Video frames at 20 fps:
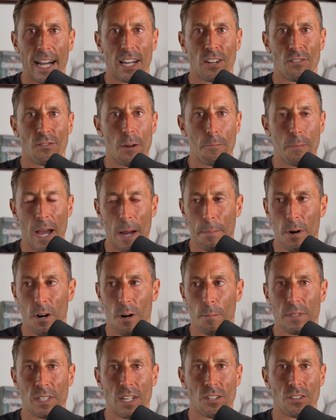black and red
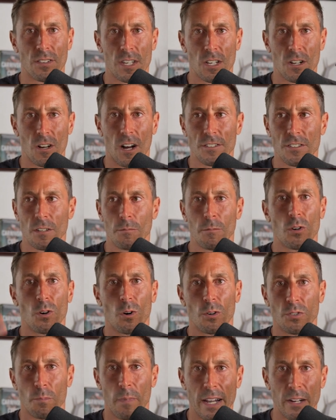pepper, potentially causing
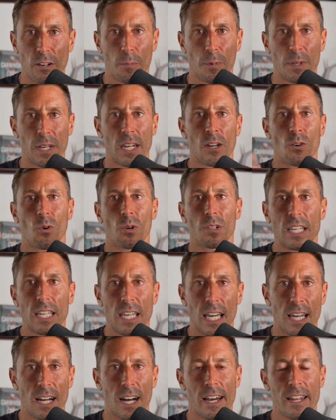mucosal microbleeding or
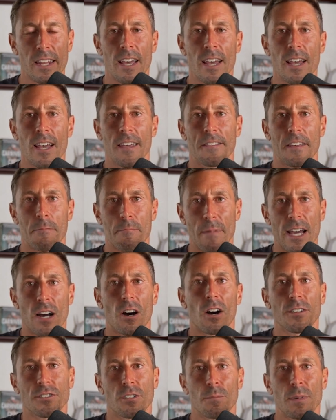leaky gut, they may
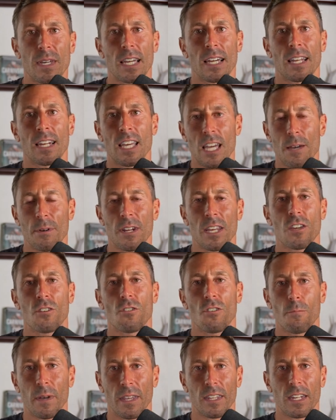also be inhibiting
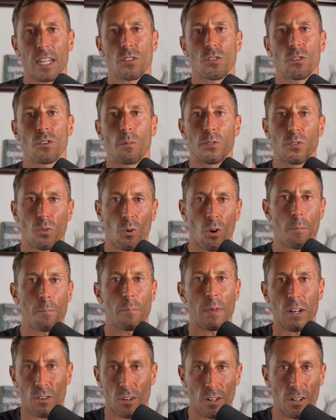your ability to absorb
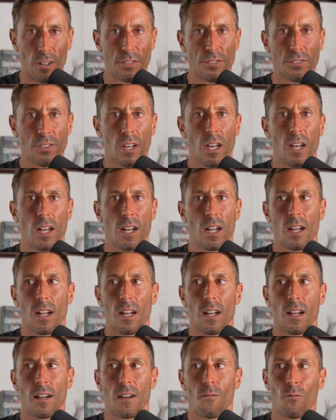minerals.
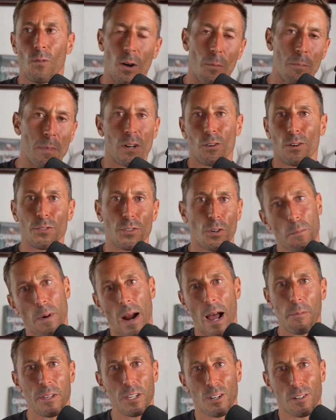Well, minerals are
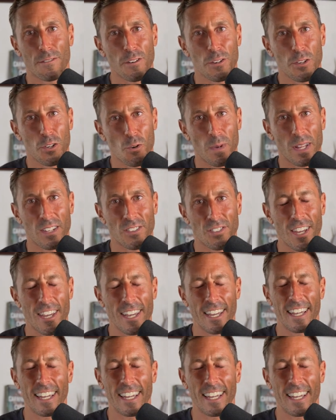probably good for humans